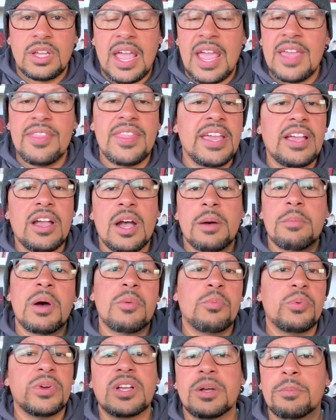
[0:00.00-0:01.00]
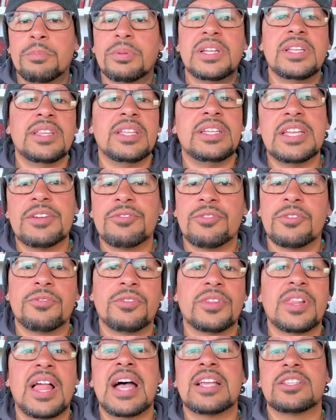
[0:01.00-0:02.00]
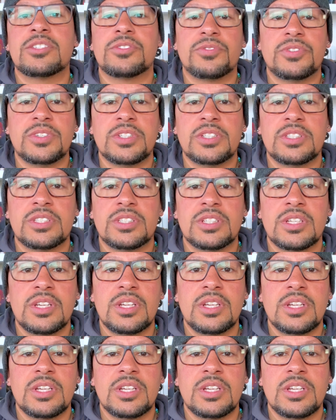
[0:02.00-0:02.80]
And they come up with completely different philosophies.